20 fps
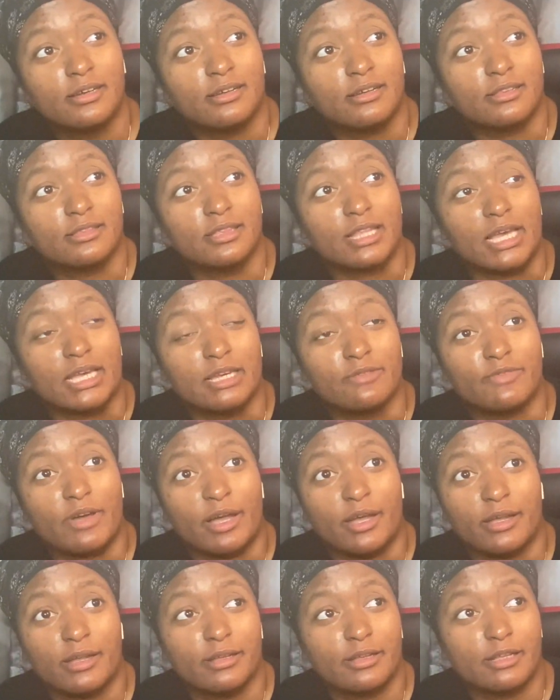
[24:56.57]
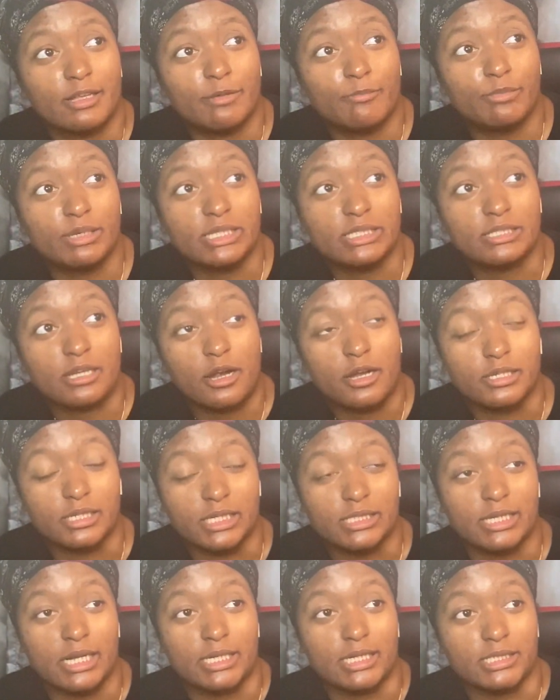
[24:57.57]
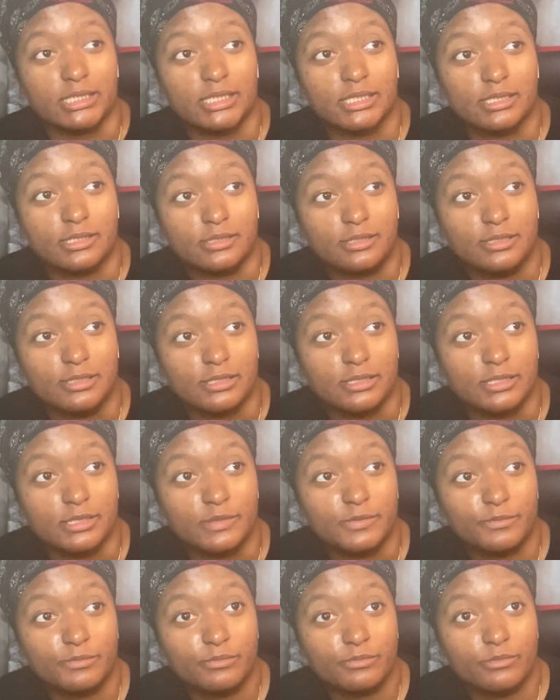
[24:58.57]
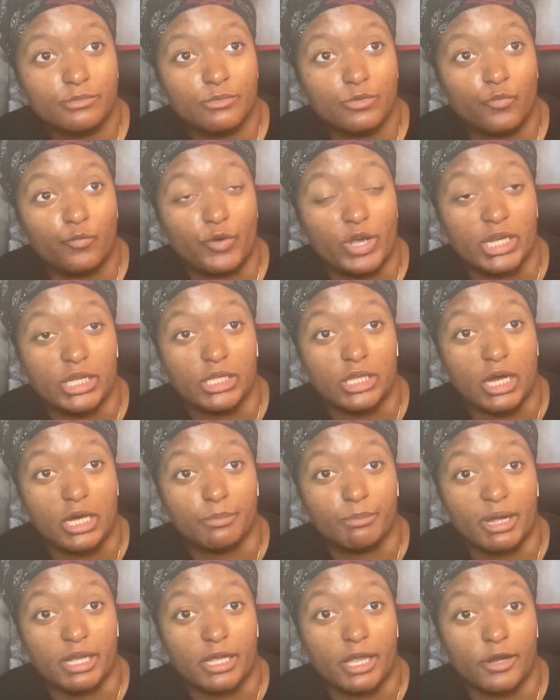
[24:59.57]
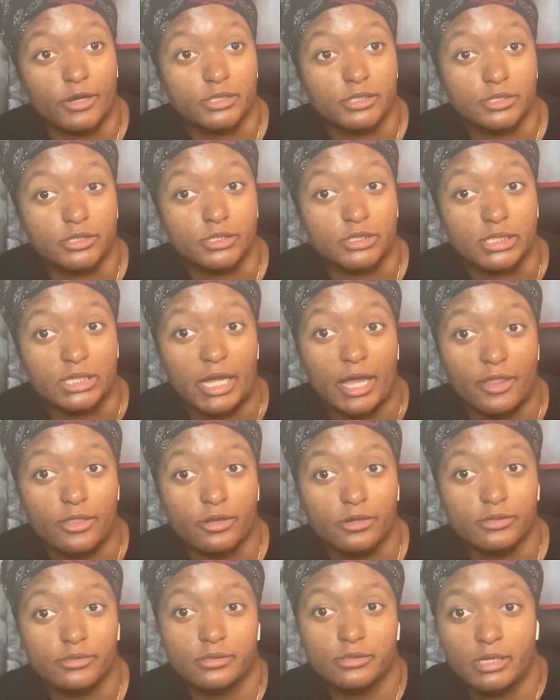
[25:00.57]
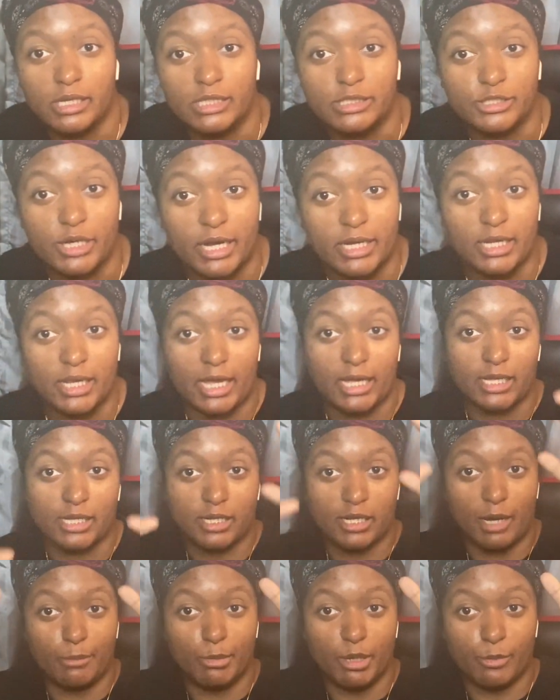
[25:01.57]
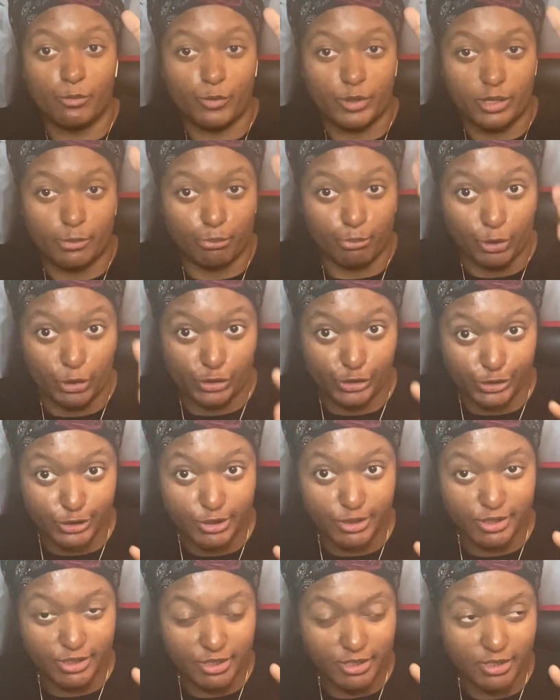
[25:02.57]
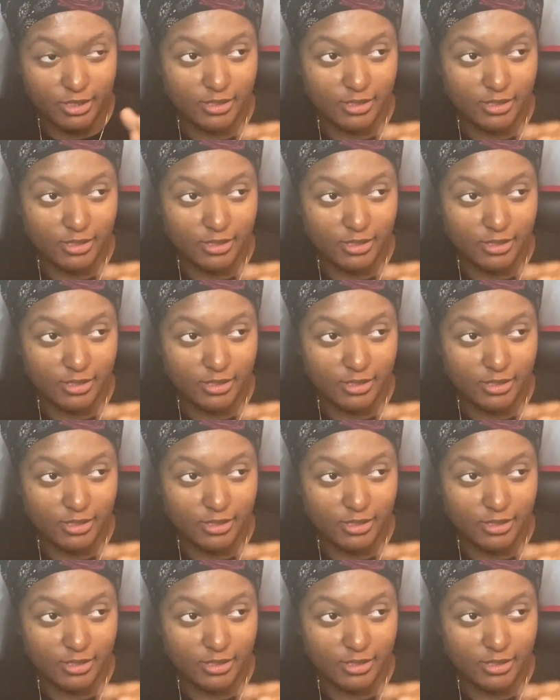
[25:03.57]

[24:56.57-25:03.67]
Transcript: Like, but it's hard to kind of rate a lot of my characters together and trying to like come up with a merge,